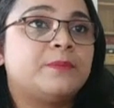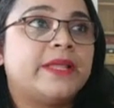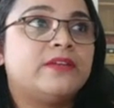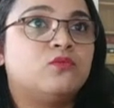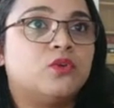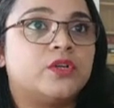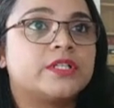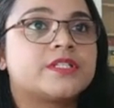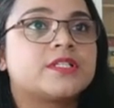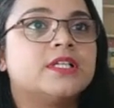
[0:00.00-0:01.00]
plan
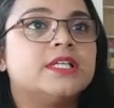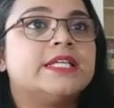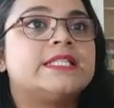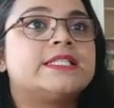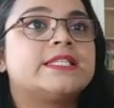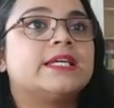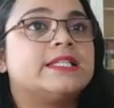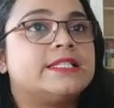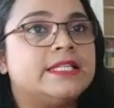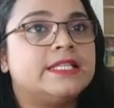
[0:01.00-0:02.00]
works, it's
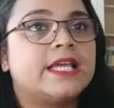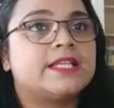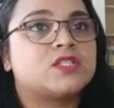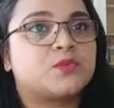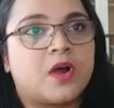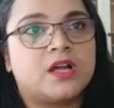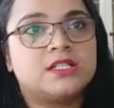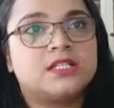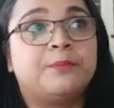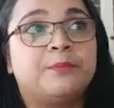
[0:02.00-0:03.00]
seen as
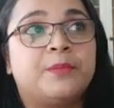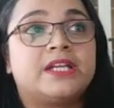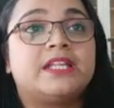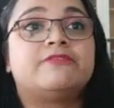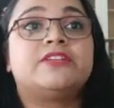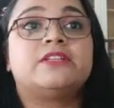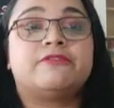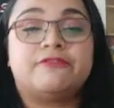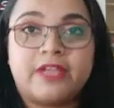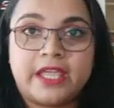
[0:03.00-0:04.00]
smart, but if it
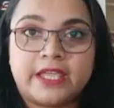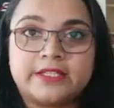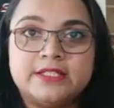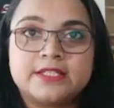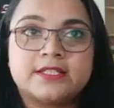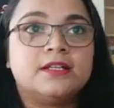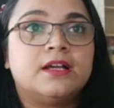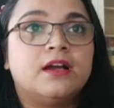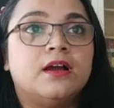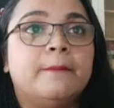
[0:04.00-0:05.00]
fails,
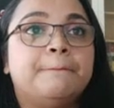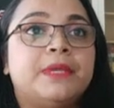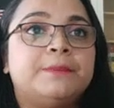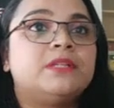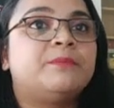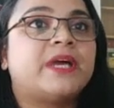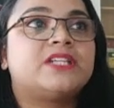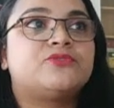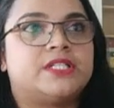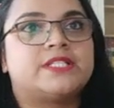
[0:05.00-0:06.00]
people
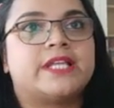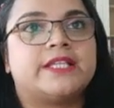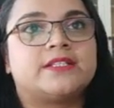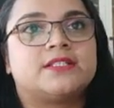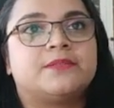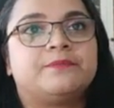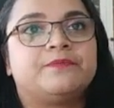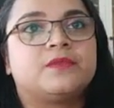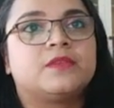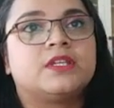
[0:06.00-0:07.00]
might criticize it.
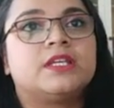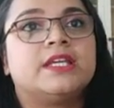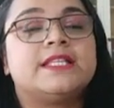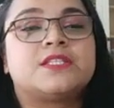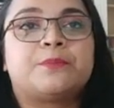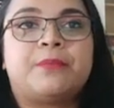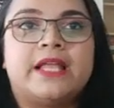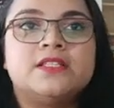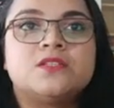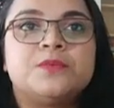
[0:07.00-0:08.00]
It's a
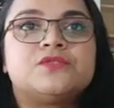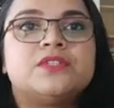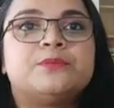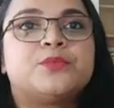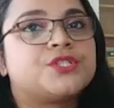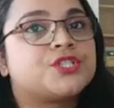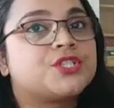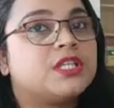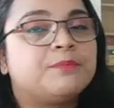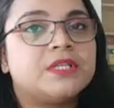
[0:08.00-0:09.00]
balance between
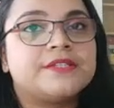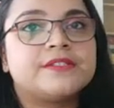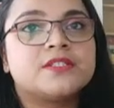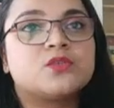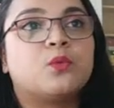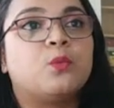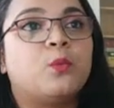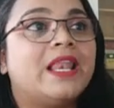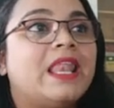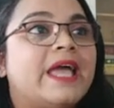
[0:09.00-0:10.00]
positioning pieces
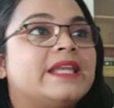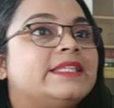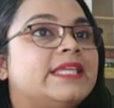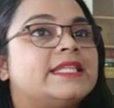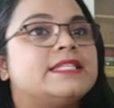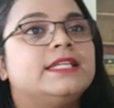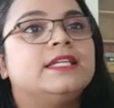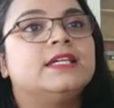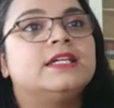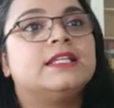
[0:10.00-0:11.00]
well and getting
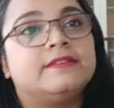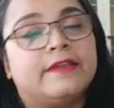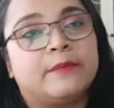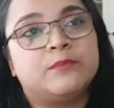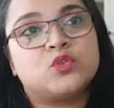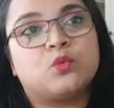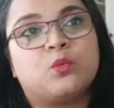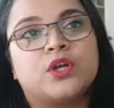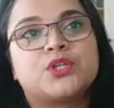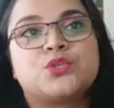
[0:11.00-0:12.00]
them to
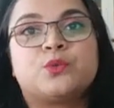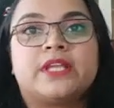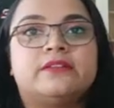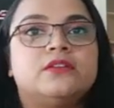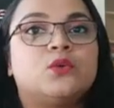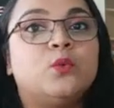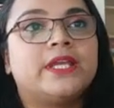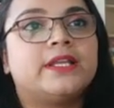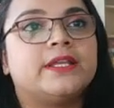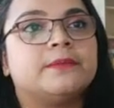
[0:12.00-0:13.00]
work together
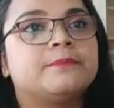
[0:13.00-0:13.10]
quickly.